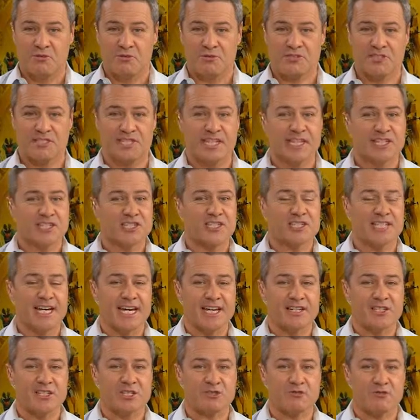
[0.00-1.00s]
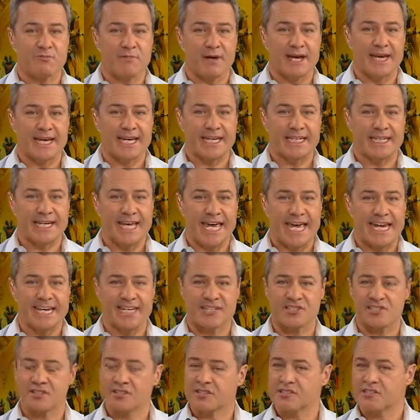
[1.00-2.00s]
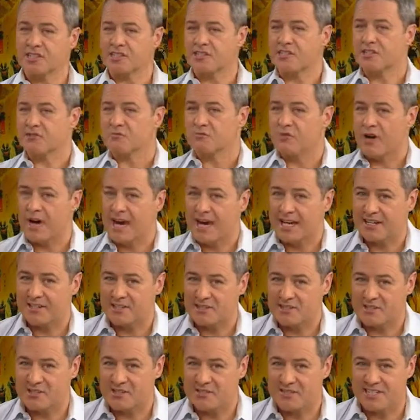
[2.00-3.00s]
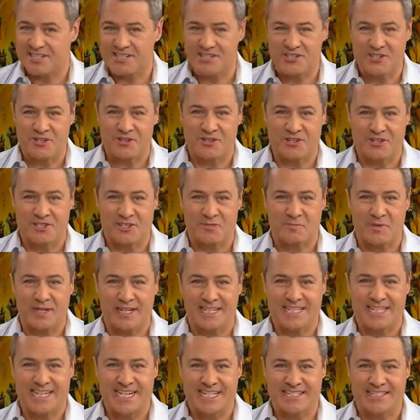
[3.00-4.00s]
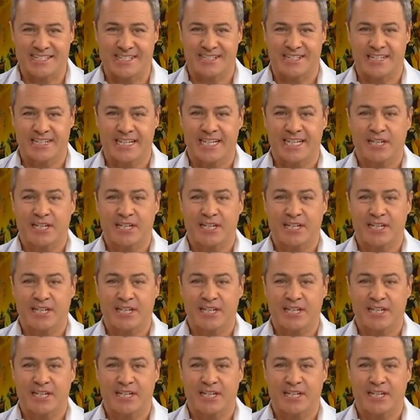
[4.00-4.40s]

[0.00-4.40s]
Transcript: Well, Thank six you. stages remain, and it's not just the riders whose endurance is being tested.